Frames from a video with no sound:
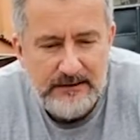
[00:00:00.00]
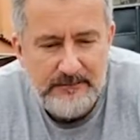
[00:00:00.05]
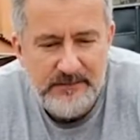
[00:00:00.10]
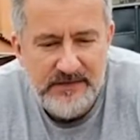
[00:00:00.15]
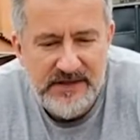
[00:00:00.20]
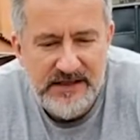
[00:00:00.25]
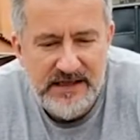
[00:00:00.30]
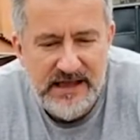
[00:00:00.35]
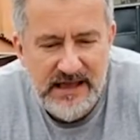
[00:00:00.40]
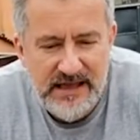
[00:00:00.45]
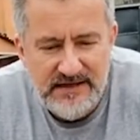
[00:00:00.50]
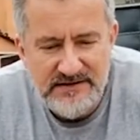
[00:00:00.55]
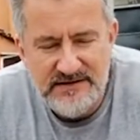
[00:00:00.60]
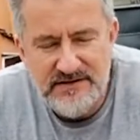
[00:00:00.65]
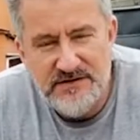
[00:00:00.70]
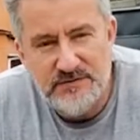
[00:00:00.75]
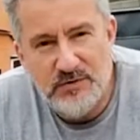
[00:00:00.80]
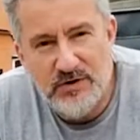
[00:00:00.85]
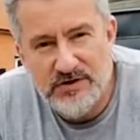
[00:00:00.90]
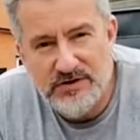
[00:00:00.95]
the
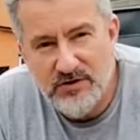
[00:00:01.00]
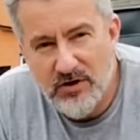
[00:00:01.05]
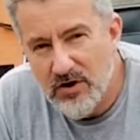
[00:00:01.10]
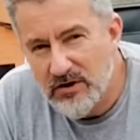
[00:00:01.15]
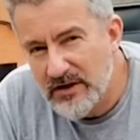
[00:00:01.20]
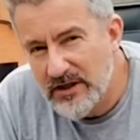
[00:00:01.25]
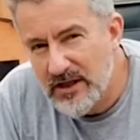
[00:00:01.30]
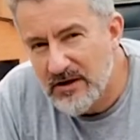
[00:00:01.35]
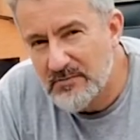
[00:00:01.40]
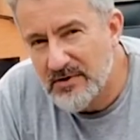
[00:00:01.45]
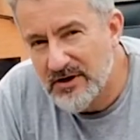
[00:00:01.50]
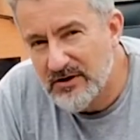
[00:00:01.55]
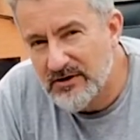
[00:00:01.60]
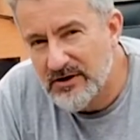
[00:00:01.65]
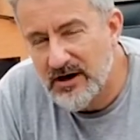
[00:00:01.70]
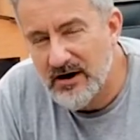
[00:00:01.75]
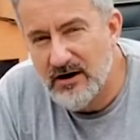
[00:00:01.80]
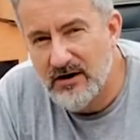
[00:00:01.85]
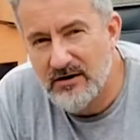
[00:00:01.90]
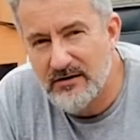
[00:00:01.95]
acids we're talking about
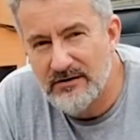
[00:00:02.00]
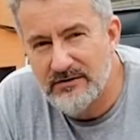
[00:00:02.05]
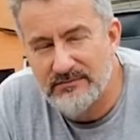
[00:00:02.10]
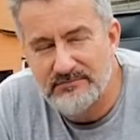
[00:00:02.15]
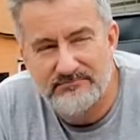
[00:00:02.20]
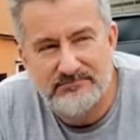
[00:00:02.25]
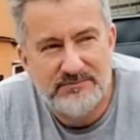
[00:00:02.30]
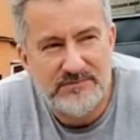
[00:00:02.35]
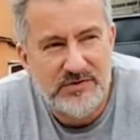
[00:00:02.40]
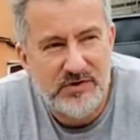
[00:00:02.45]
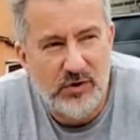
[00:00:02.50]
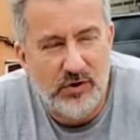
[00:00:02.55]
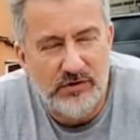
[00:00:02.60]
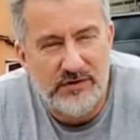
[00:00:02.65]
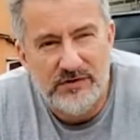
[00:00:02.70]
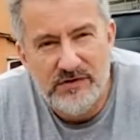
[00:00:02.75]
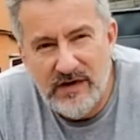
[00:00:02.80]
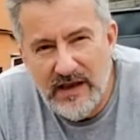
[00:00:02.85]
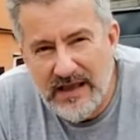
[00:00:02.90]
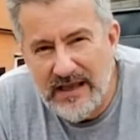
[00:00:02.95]
are
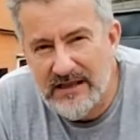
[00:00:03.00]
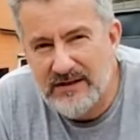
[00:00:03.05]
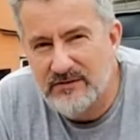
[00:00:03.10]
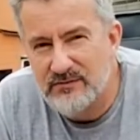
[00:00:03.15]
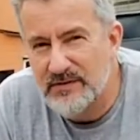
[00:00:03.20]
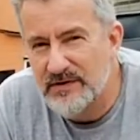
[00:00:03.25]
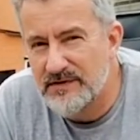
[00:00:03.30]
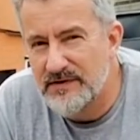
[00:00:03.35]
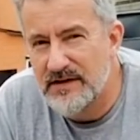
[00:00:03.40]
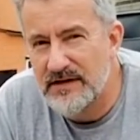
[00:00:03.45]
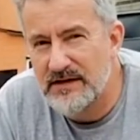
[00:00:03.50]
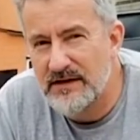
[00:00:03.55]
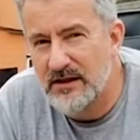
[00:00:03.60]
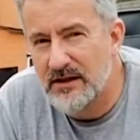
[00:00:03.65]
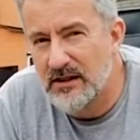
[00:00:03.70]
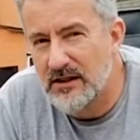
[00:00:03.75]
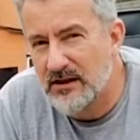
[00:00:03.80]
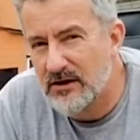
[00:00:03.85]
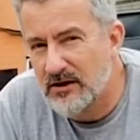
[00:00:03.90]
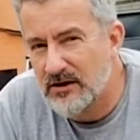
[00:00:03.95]
contained within a
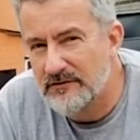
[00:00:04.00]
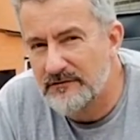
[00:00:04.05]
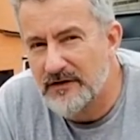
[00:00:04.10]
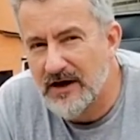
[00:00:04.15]
lot of